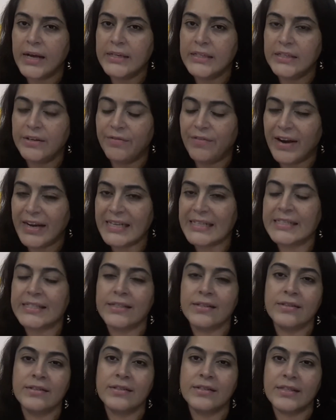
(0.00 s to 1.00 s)

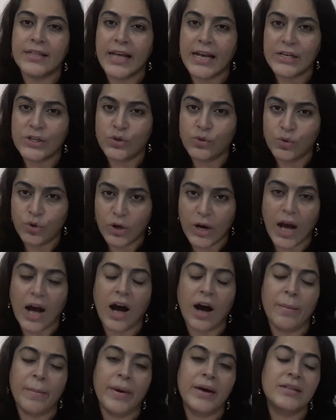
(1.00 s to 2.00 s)
devices that do not
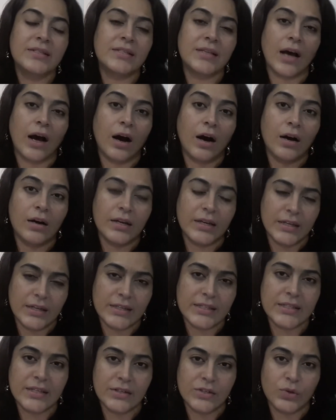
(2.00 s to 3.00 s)
harm us in
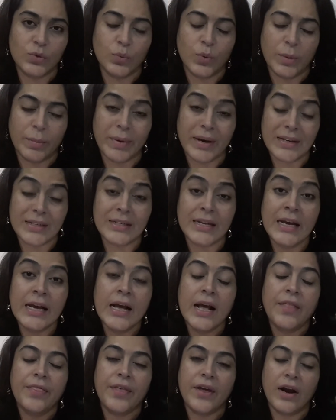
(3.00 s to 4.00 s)
a certain way, but
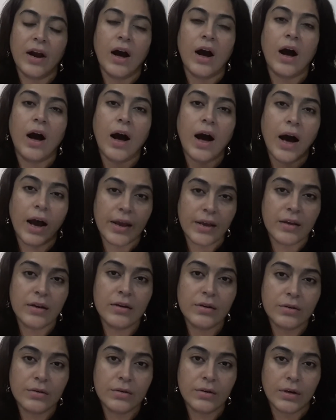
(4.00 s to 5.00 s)
there are
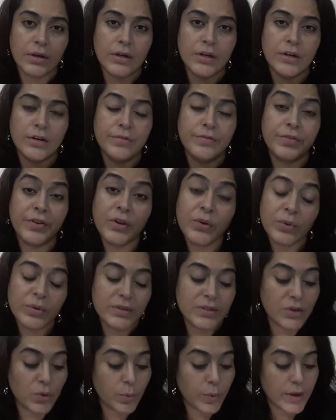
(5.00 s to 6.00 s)
higher
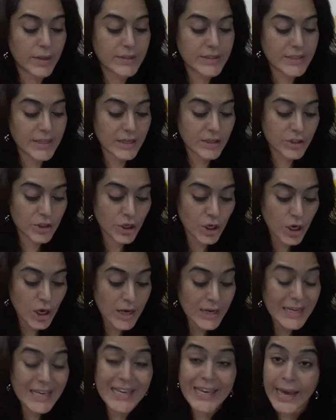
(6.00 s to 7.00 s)
frequency ones that
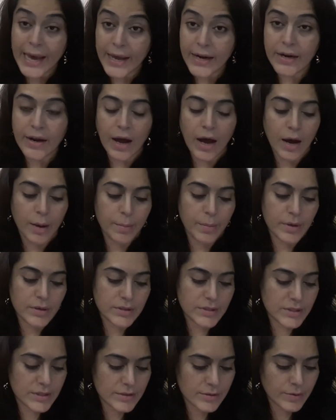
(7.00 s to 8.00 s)
can harm
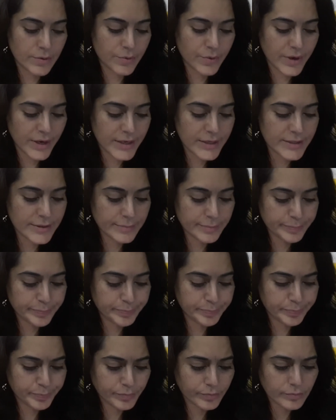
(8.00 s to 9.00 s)
us, right?
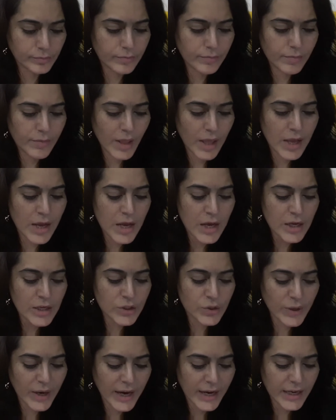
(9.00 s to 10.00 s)

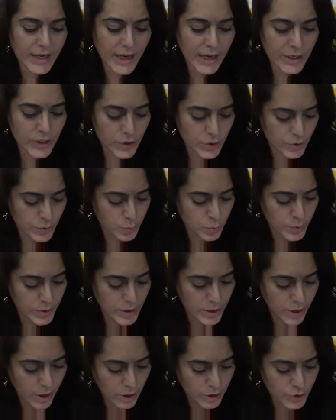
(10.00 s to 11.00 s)
So I
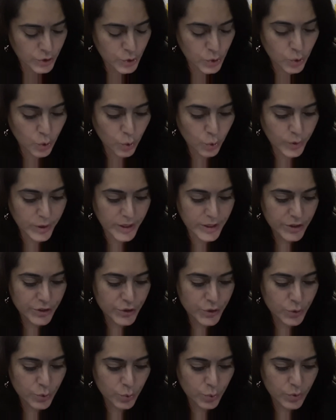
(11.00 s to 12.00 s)
will not go
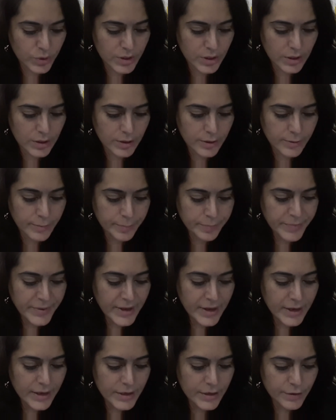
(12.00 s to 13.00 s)
into the
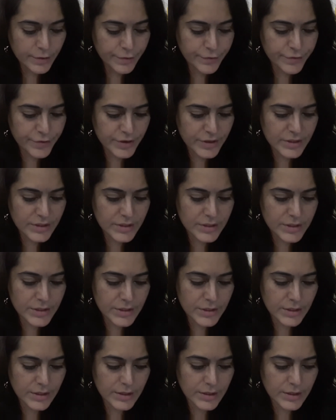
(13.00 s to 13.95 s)
different